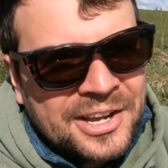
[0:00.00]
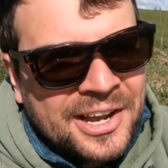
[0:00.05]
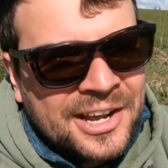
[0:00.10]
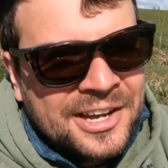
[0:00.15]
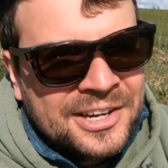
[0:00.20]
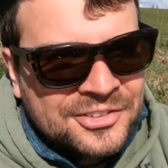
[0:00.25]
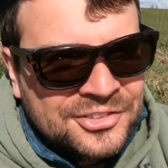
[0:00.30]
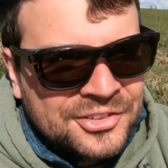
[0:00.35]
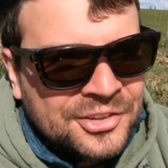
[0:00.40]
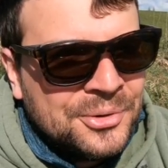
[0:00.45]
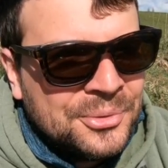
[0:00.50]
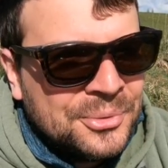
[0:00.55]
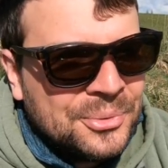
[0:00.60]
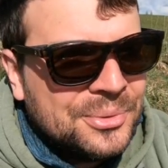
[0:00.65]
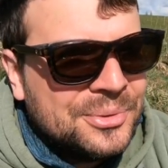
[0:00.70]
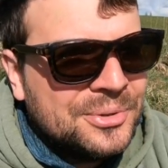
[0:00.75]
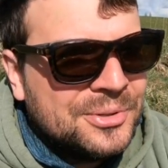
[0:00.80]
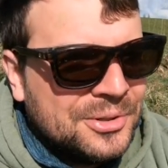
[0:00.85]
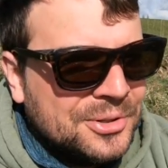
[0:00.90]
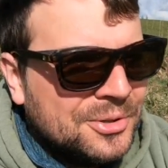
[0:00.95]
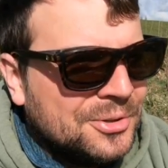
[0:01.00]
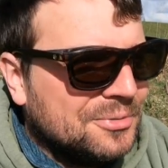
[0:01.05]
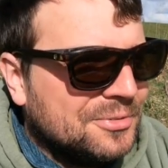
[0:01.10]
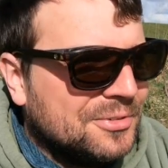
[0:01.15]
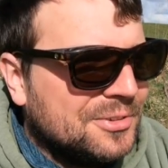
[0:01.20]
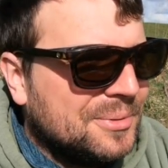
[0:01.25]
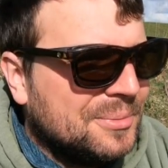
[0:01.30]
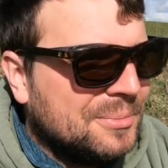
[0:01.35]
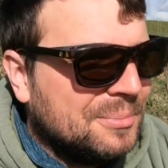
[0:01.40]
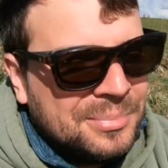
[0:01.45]
I do love
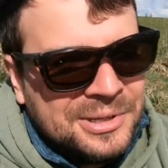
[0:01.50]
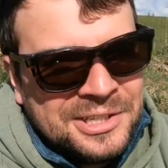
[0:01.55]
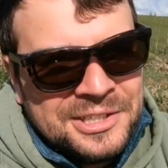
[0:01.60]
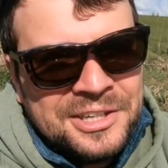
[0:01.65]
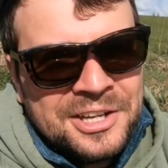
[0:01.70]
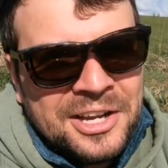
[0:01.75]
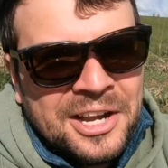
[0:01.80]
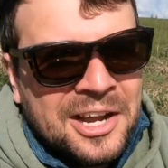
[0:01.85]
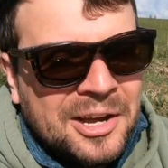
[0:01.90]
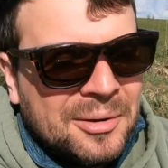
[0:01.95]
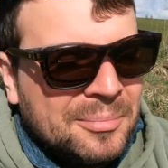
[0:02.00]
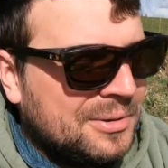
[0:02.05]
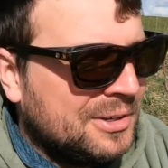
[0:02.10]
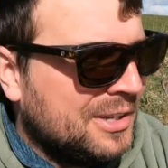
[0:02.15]
big carp.